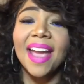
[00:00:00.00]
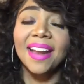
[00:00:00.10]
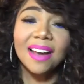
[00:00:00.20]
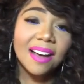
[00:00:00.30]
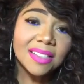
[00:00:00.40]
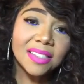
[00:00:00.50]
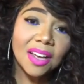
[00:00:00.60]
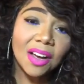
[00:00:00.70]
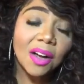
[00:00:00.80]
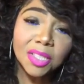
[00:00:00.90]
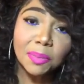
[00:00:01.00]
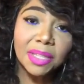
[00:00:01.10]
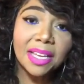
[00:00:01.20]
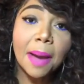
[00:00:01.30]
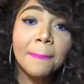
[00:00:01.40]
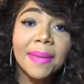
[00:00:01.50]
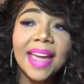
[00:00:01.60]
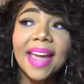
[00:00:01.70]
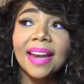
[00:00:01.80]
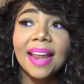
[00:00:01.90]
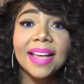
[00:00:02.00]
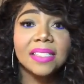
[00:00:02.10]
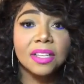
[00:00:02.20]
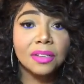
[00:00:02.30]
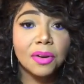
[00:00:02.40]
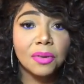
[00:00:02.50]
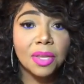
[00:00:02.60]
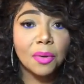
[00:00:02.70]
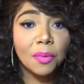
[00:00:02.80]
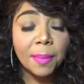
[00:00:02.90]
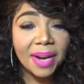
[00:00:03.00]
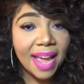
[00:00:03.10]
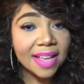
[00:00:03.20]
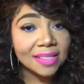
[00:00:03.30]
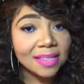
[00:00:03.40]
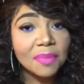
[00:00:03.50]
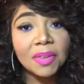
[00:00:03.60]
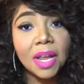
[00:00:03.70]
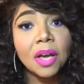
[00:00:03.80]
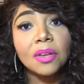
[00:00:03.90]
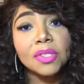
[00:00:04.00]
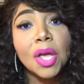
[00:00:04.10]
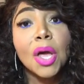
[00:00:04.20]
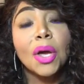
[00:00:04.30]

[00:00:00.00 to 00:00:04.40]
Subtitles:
And also, ultimately, a man likes to know that a woman has something else